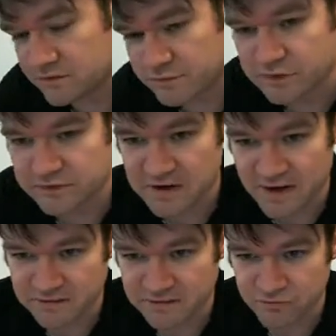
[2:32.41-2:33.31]
To be honest with you, it
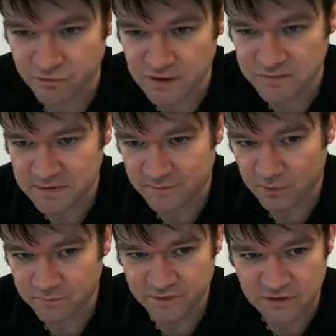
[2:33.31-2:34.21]
hasn't really been a
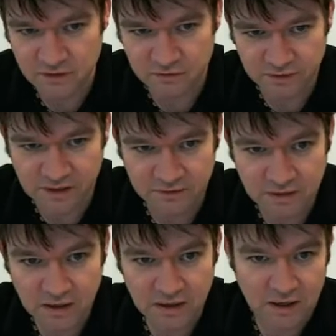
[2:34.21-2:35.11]
problem for years on
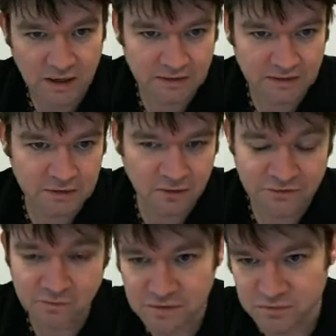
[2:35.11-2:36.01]
end, and
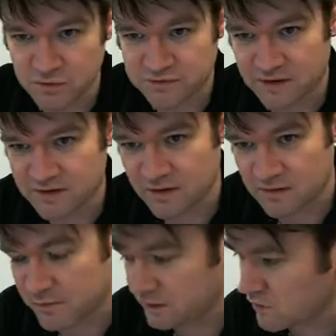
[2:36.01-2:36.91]
lots of people who say
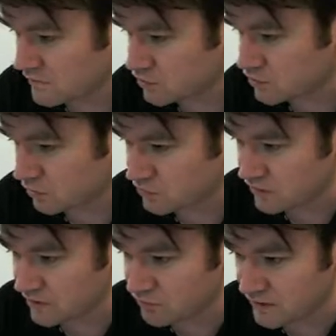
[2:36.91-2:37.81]
they've been overshot
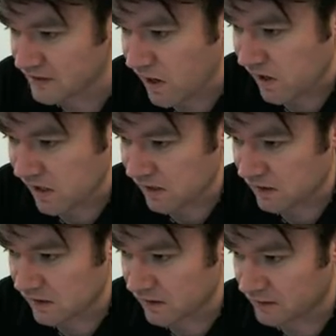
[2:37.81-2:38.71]
generally
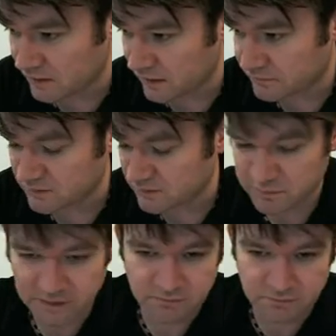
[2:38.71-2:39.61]
have just
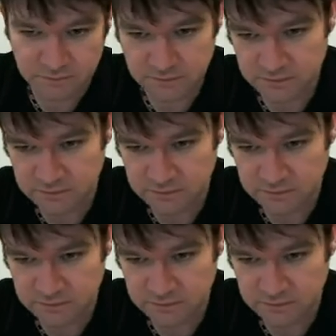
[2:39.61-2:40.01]
been